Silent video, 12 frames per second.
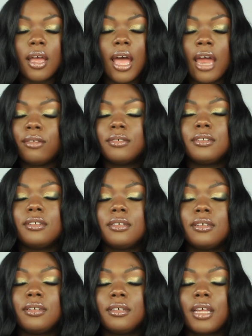I don't
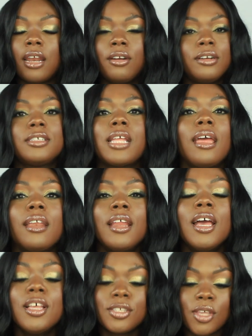understand.
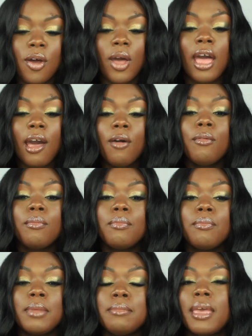So help
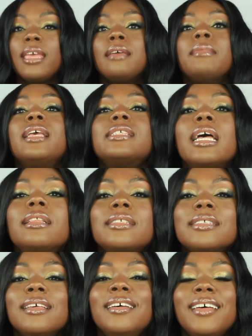me make it make
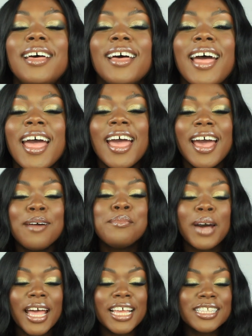sense.
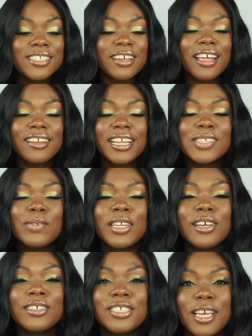But until our next
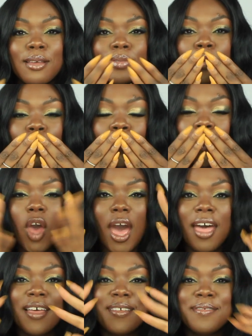video, gems.
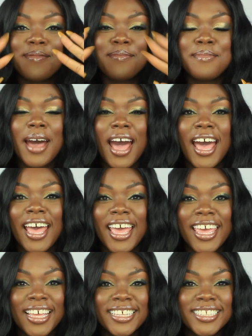
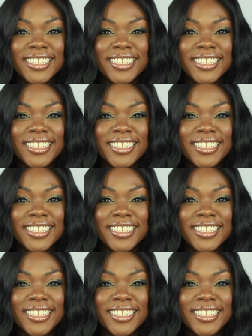Bye.